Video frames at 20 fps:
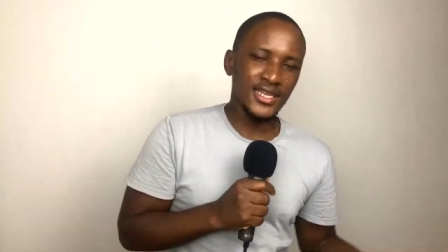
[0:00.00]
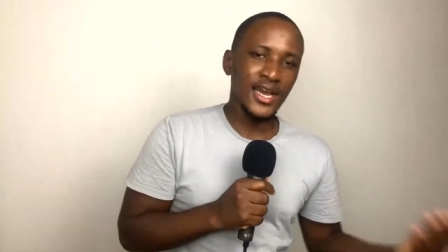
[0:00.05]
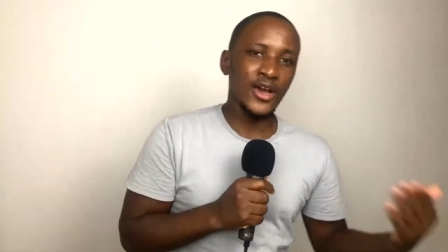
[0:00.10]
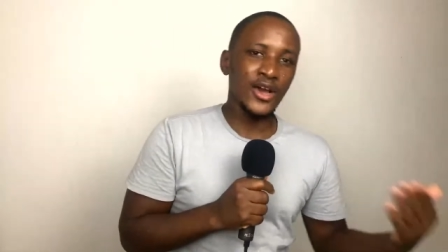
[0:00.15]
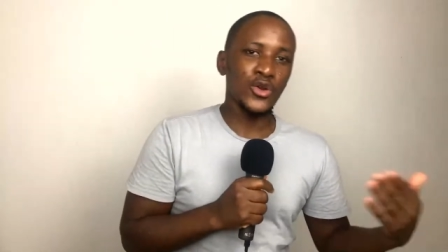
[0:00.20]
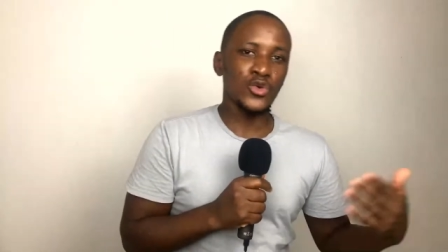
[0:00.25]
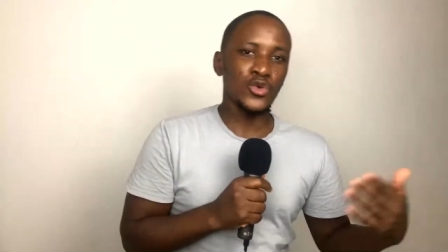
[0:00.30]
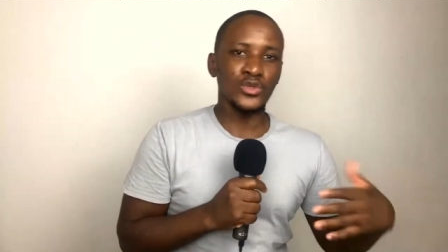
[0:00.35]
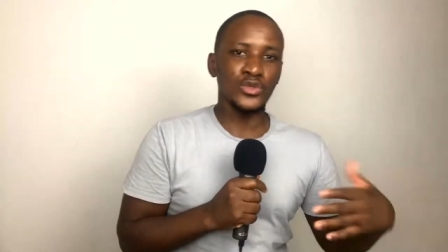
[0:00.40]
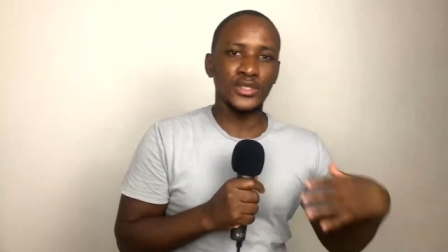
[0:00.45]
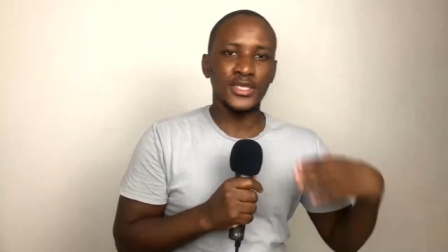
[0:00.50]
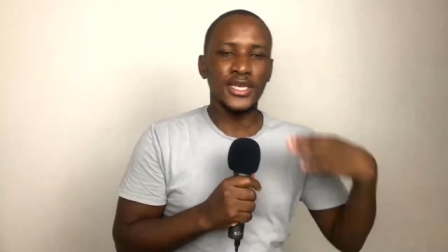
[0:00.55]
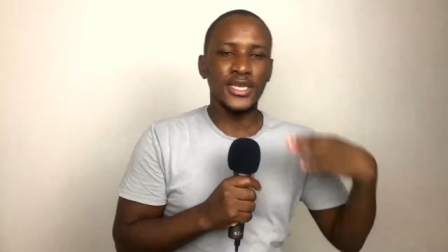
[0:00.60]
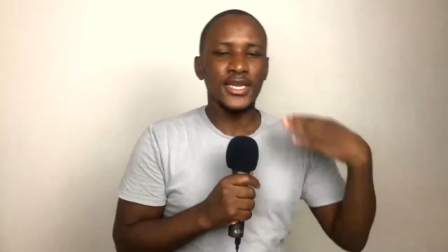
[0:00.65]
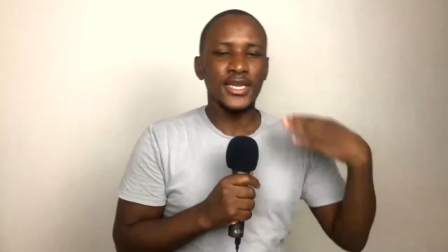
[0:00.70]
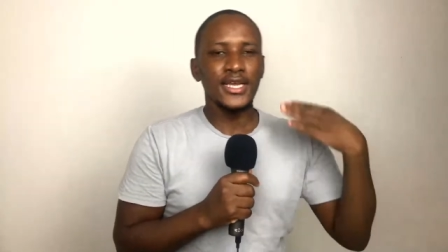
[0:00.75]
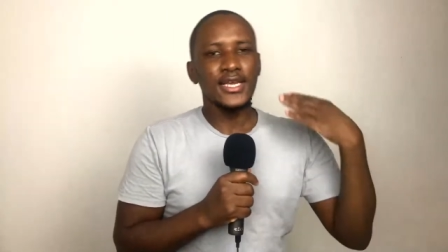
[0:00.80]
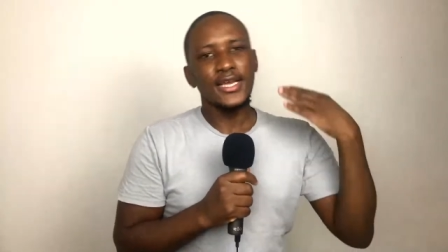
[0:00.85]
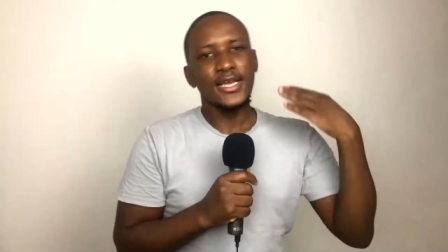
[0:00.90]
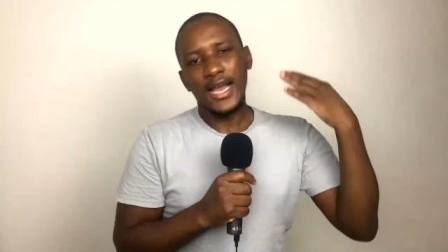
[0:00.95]
Arrows
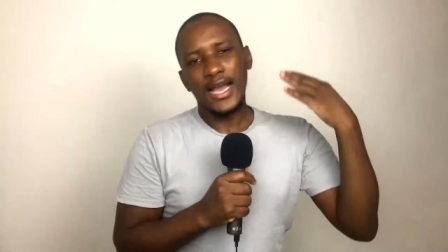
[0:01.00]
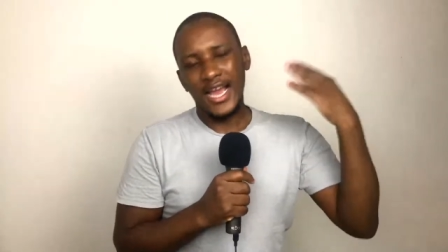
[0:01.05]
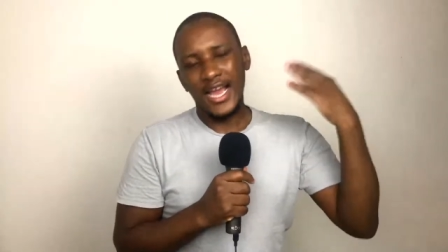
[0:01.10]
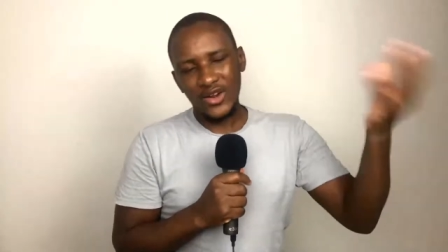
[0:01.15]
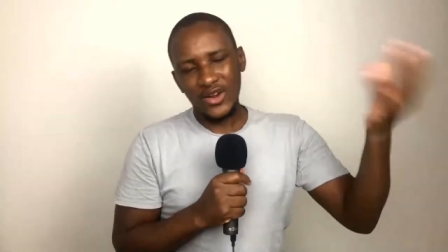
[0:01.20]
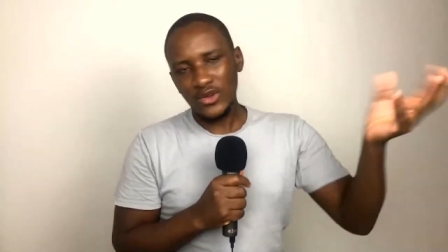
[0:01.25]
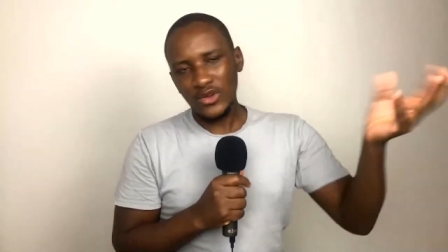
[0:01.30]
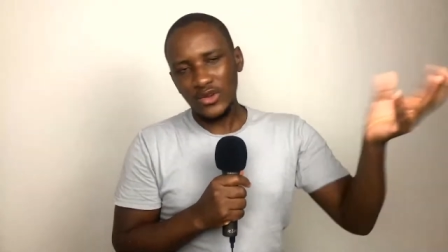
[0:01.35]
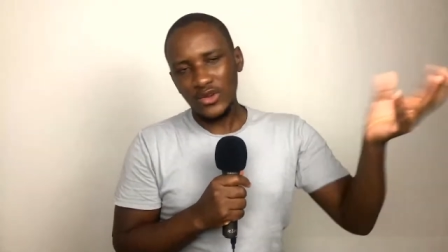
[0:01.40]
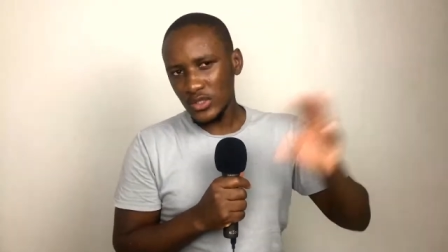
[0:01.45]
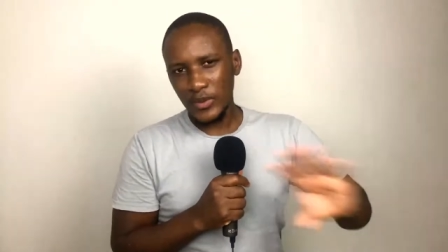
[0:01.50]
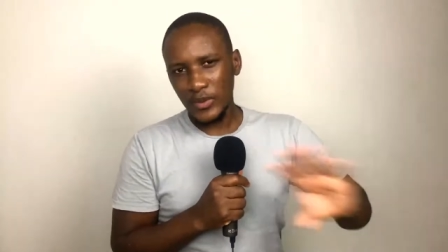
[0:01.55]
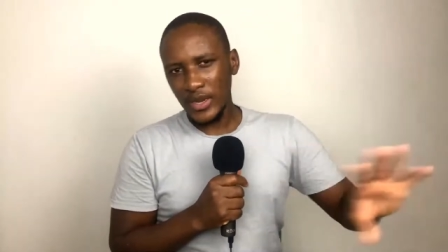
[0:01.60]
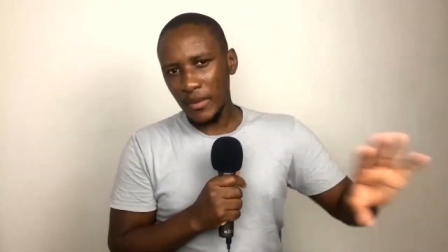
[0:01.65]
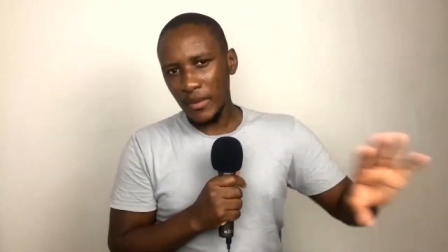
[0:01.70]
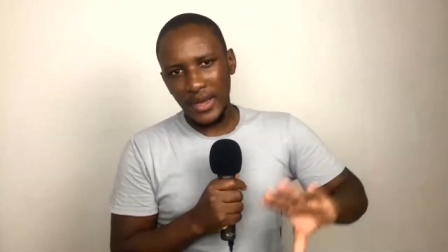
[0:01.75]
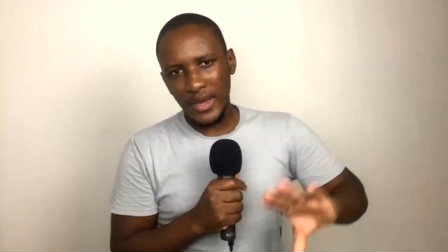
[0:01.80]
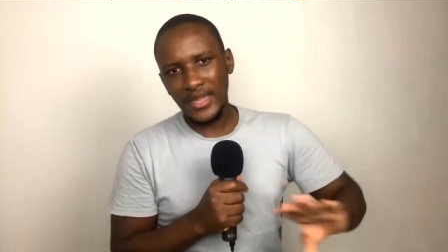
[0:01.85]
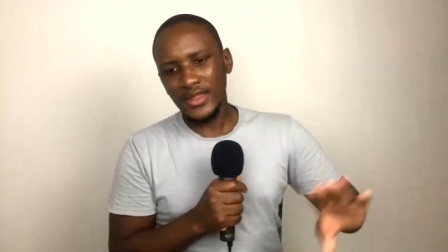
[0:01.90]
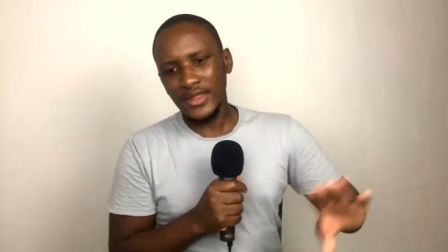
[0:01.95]
I know it's been a
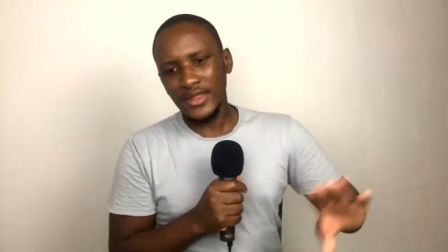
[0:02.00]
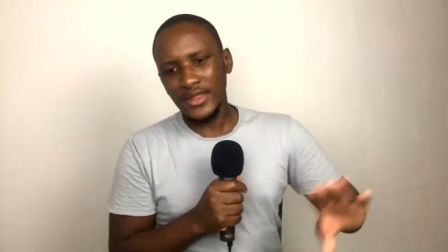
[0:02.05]
month